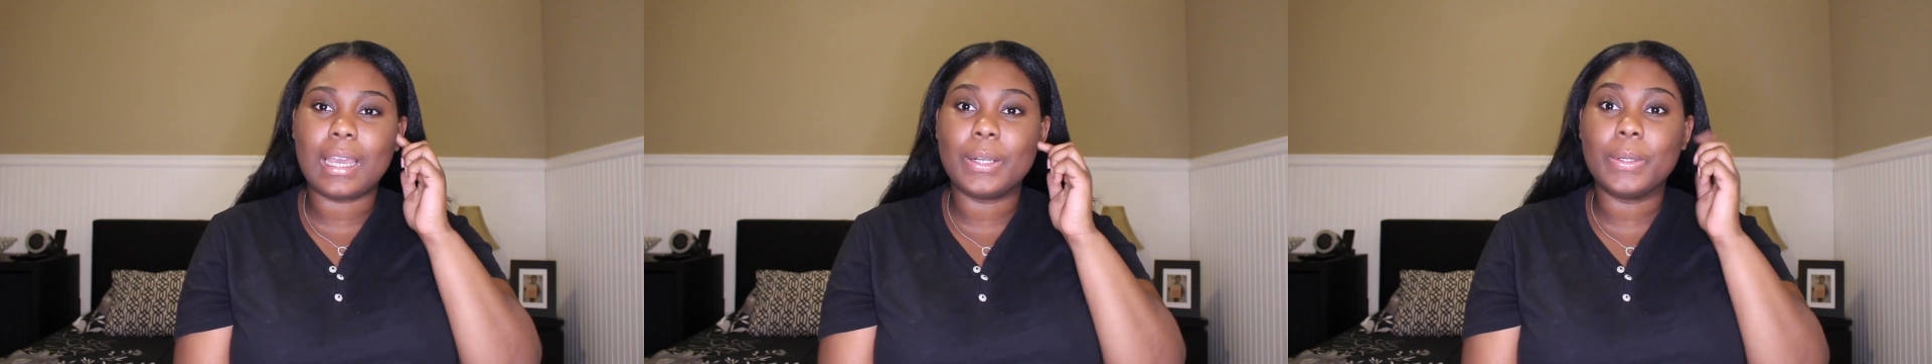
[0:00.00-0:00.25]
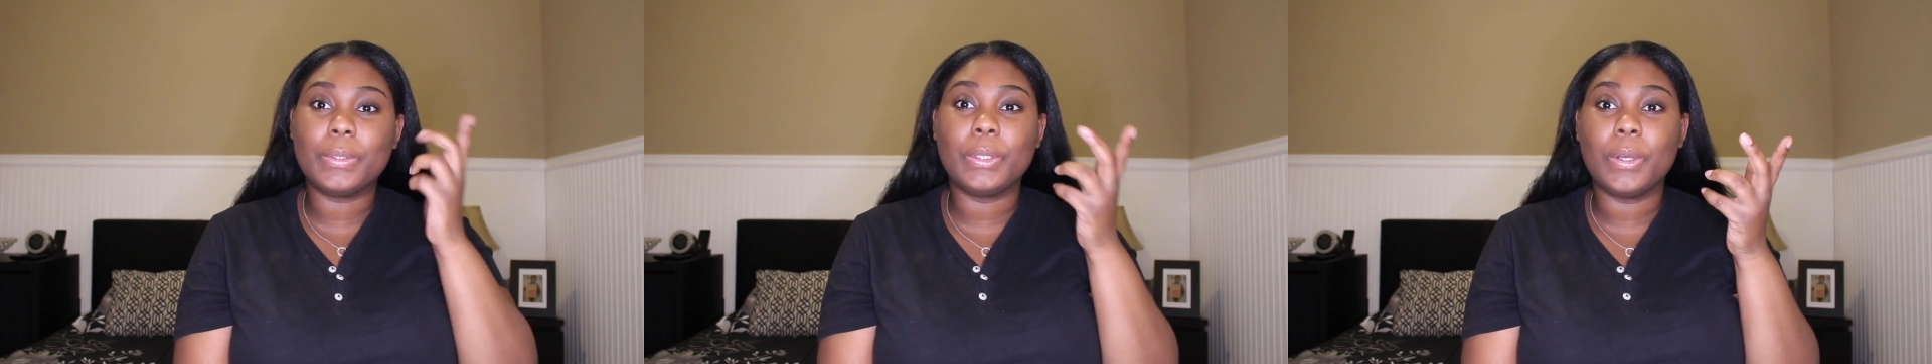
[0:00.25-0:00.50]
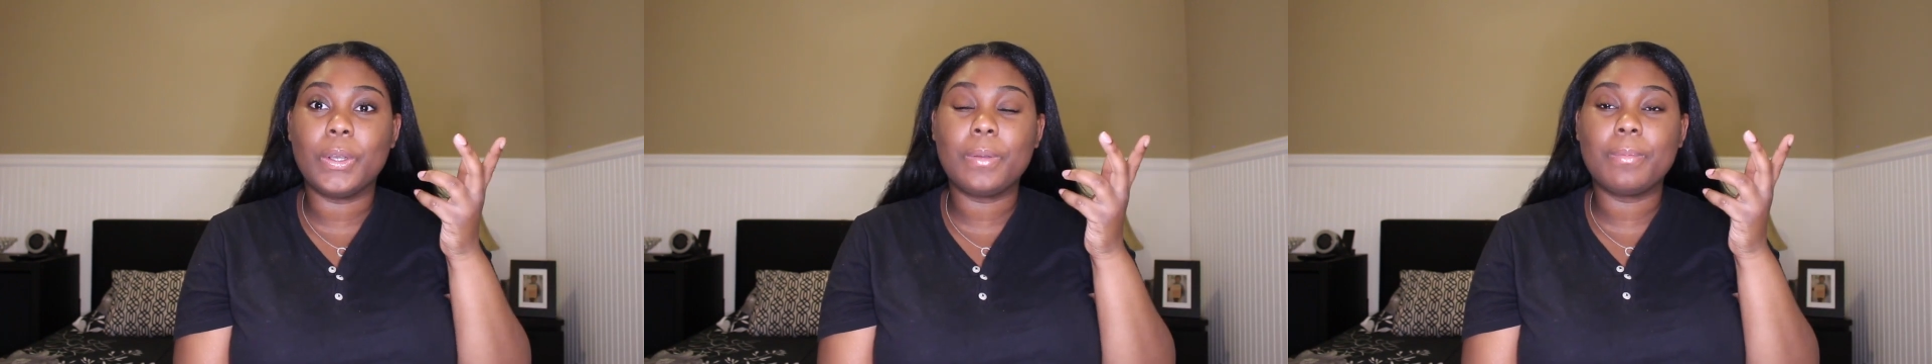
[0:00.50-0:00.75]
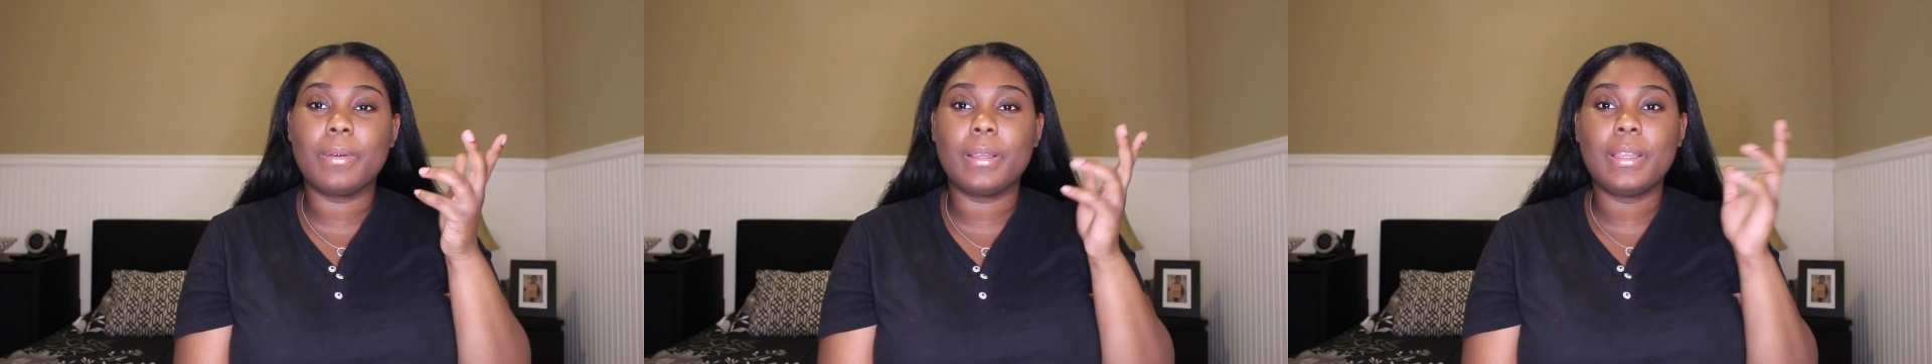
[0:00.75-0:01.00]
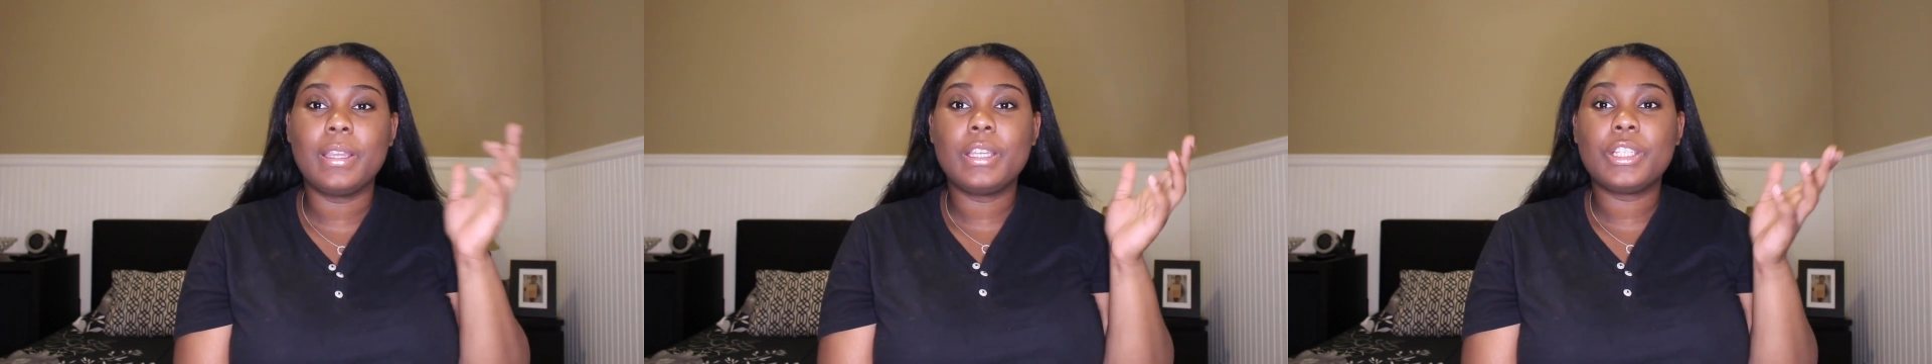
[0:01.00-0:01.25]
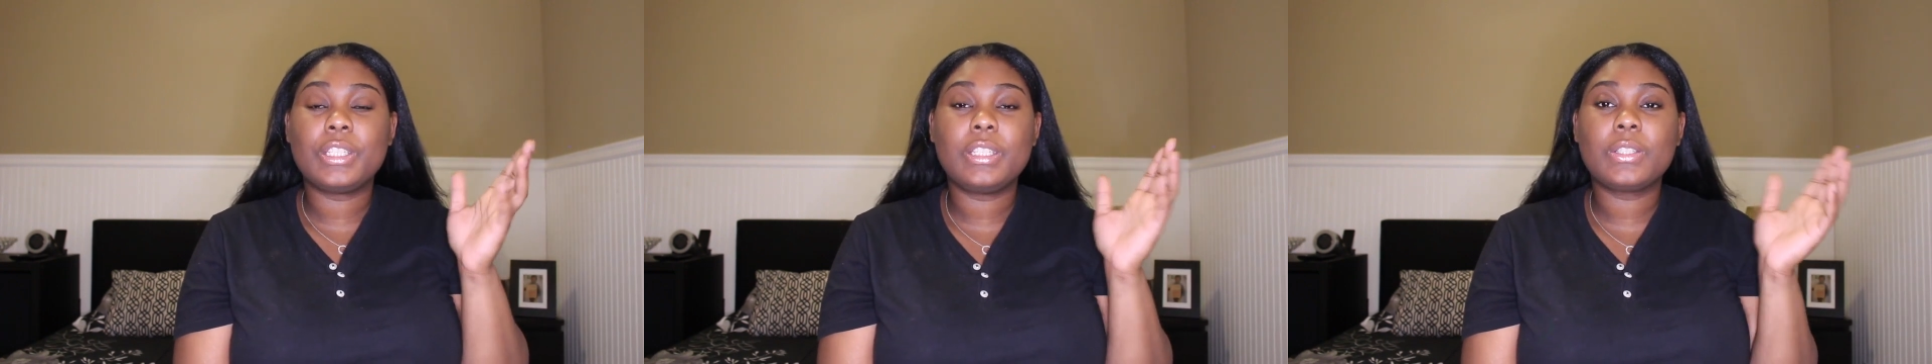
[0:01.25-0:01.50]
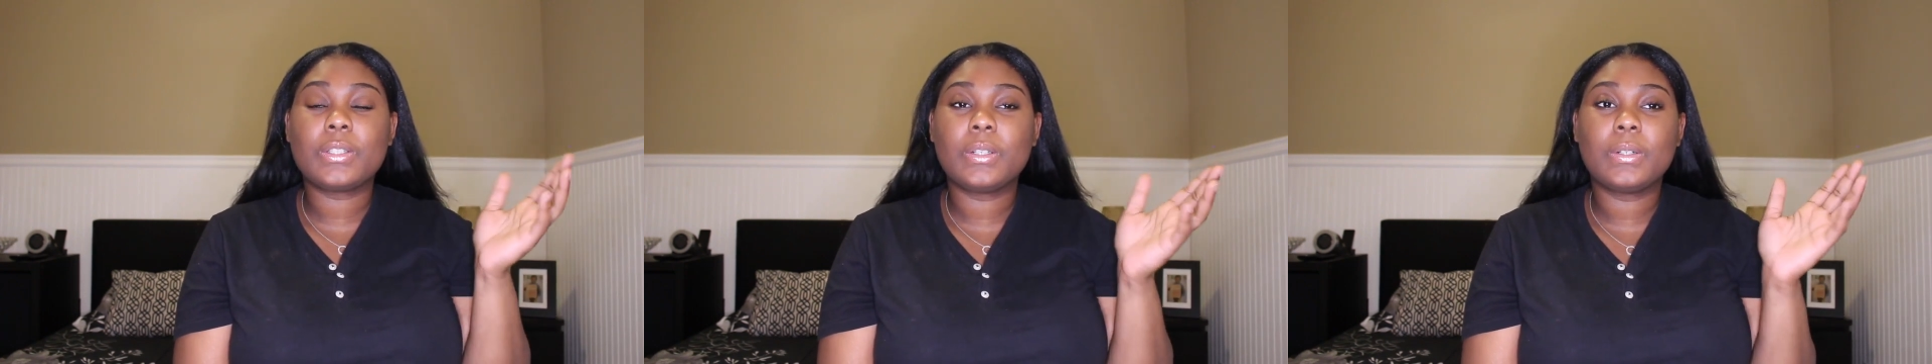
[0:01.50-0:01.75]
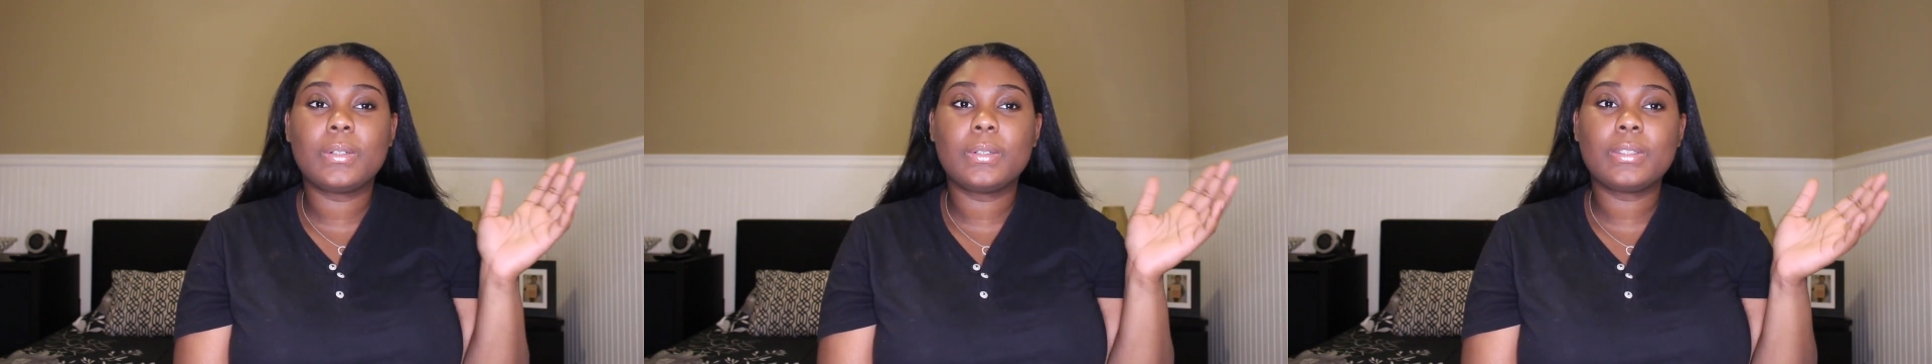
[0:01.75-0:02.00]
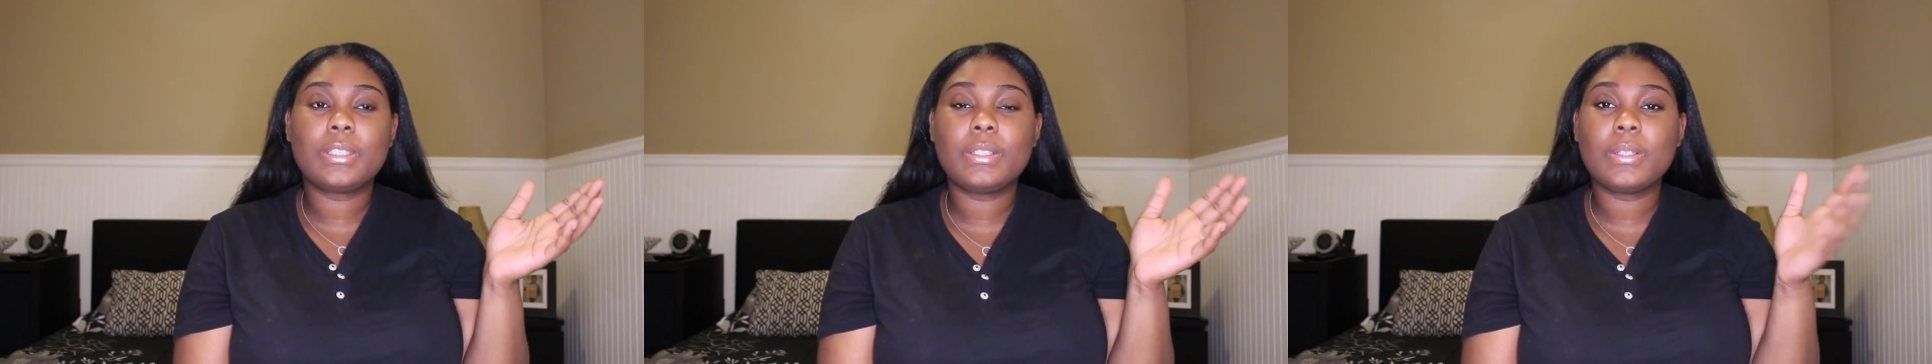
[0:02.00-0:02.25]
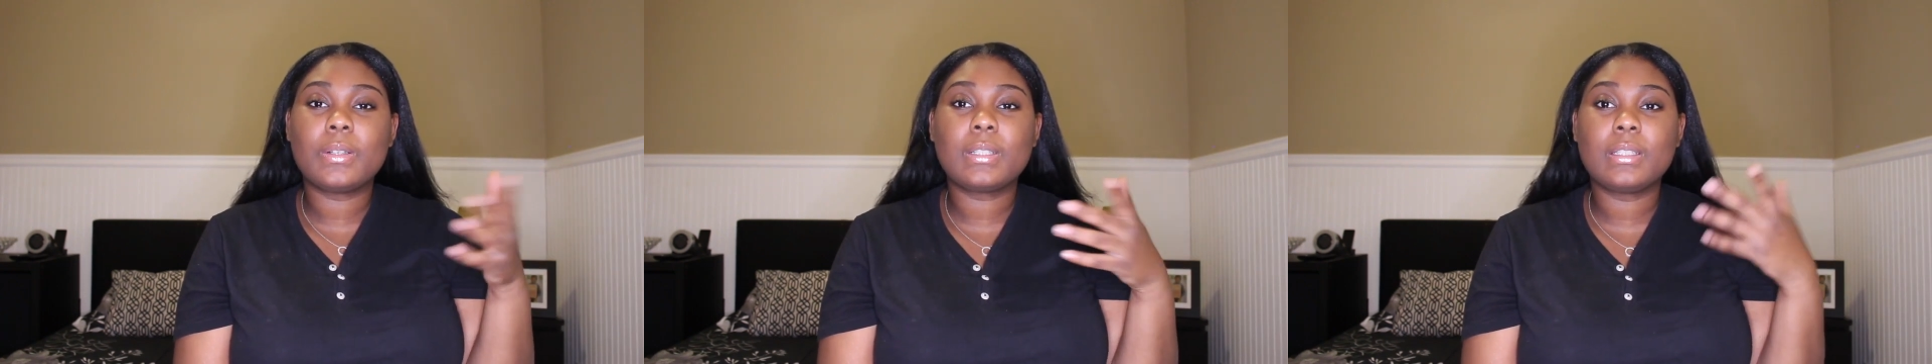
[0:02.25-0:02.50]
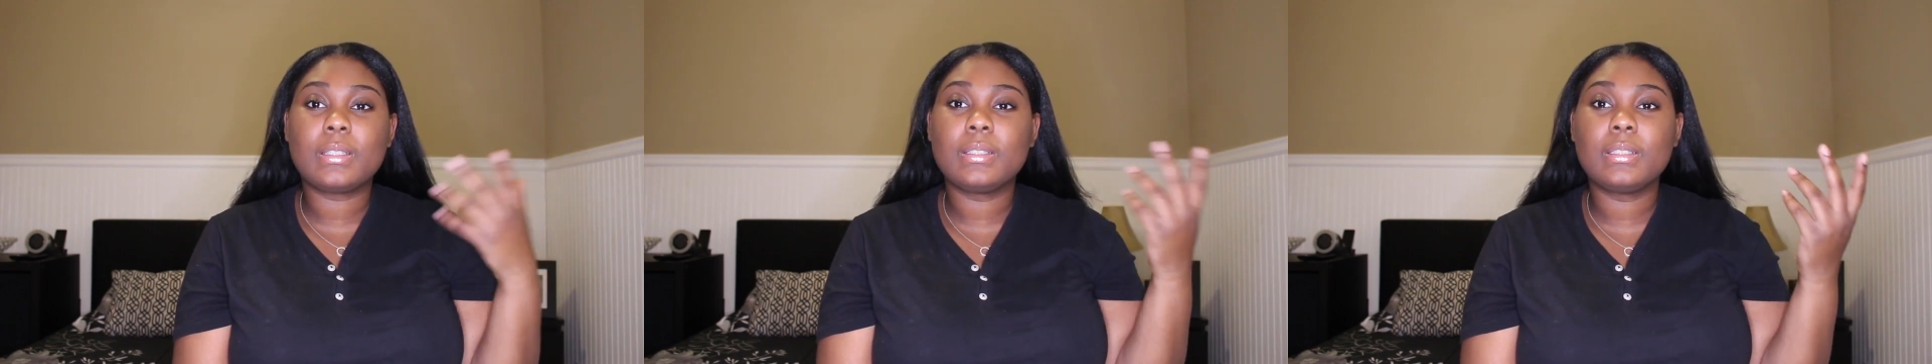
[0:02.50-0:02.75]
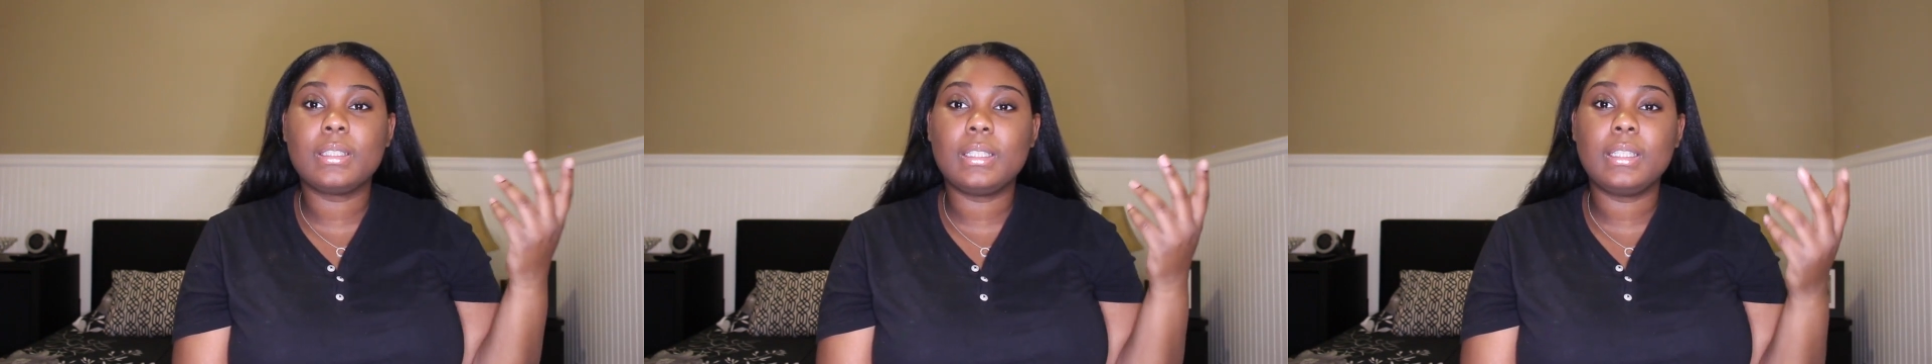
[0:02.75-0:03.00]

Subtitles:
I don't know, but she's always into